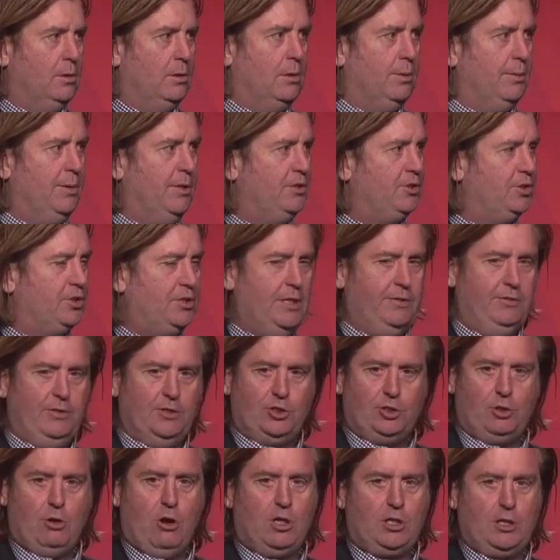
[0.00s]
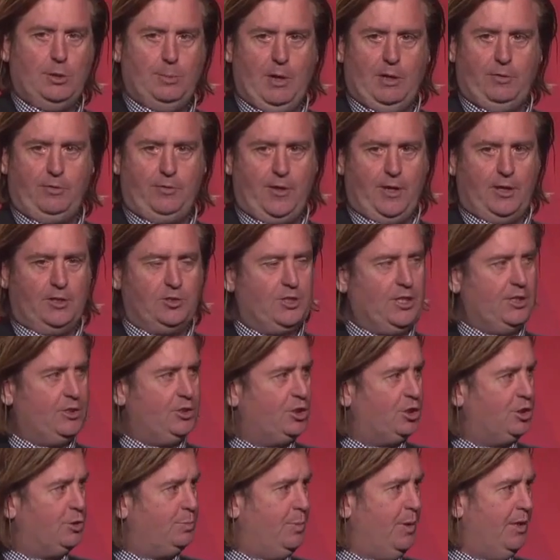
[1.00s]
I mean, Stephen talked about things that
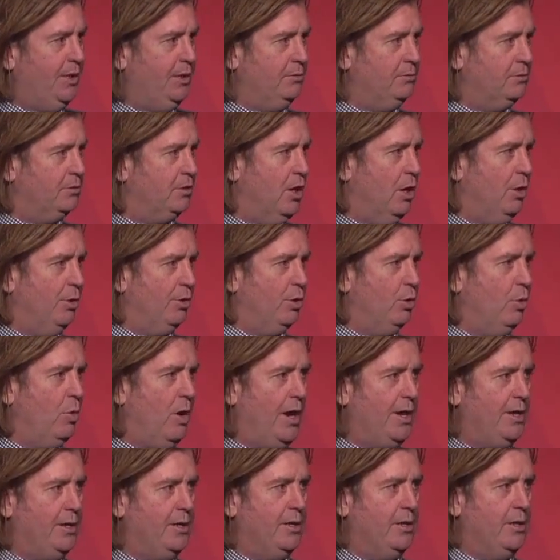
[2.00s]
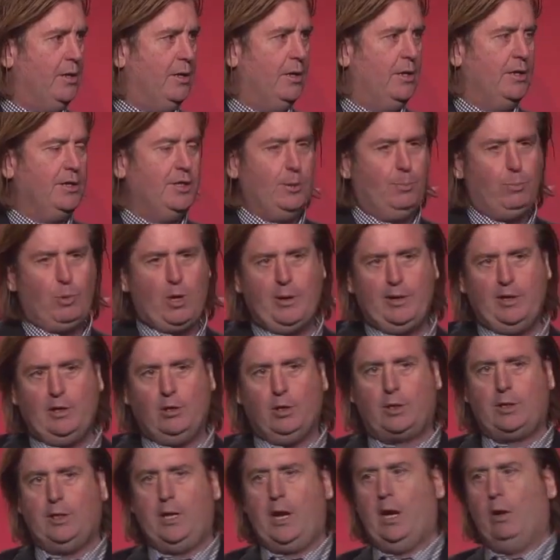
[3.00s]
spin going away. You're probably
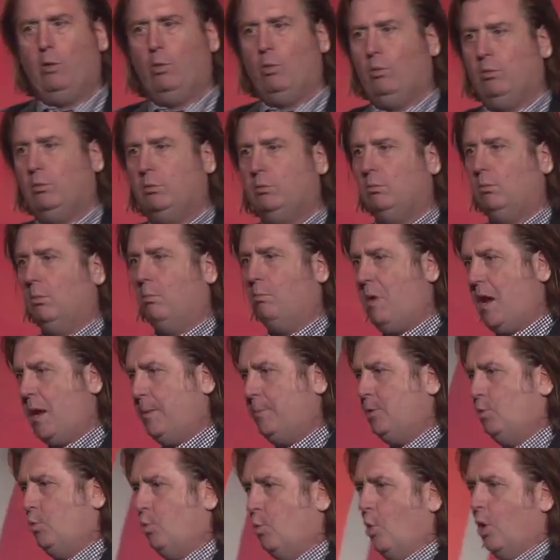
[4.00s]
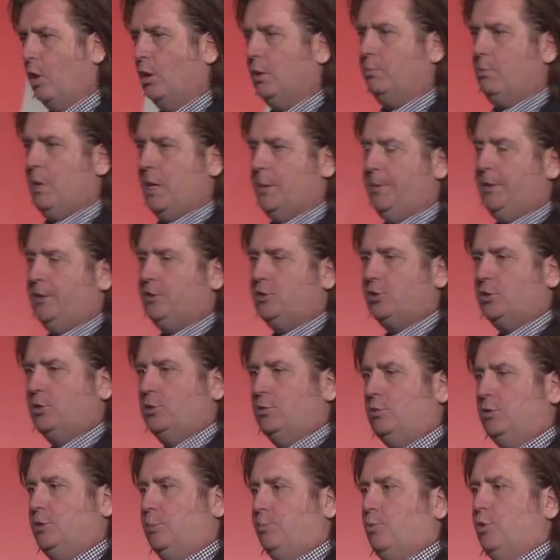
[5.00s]
looking at maybe 1, maybe 2
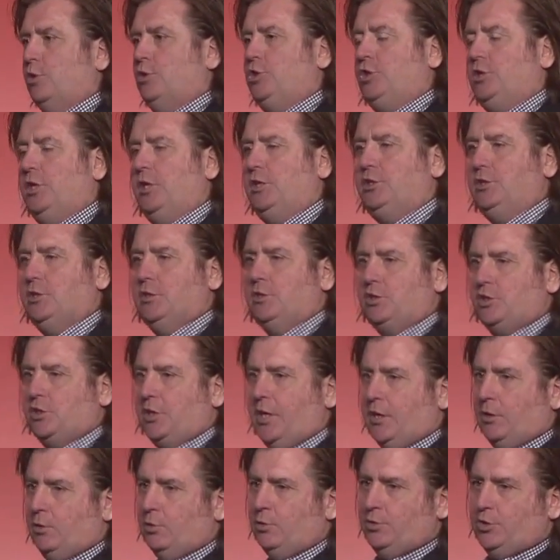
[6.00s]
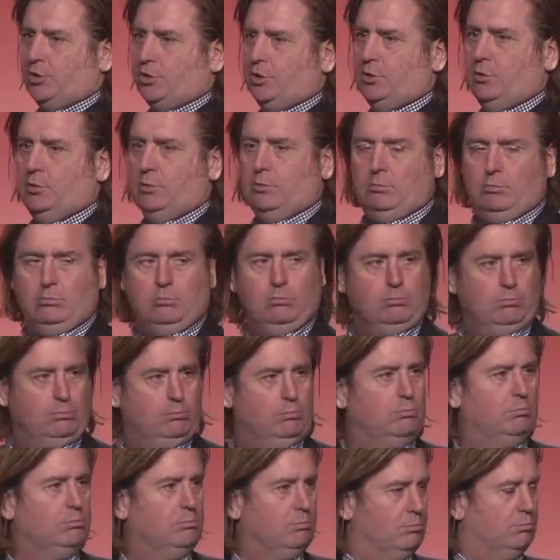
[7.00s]
depreciation cycles,
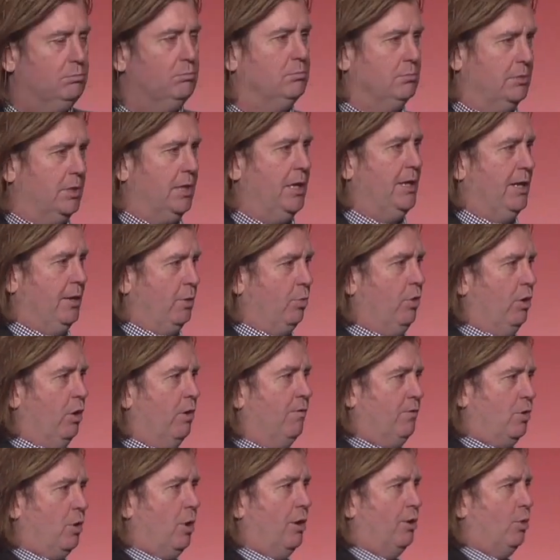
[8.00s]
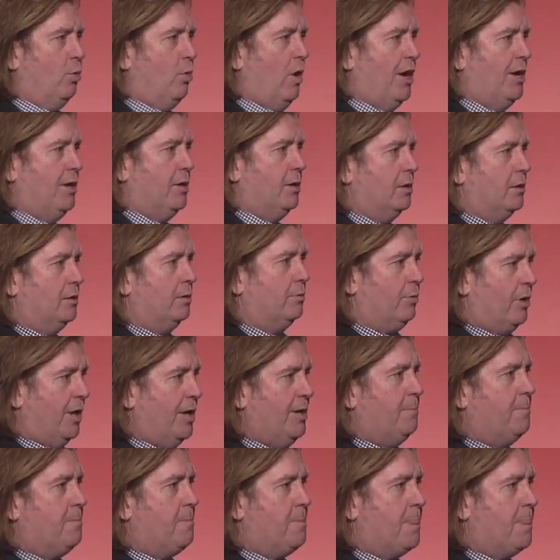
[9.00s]
and it will have gone away, right?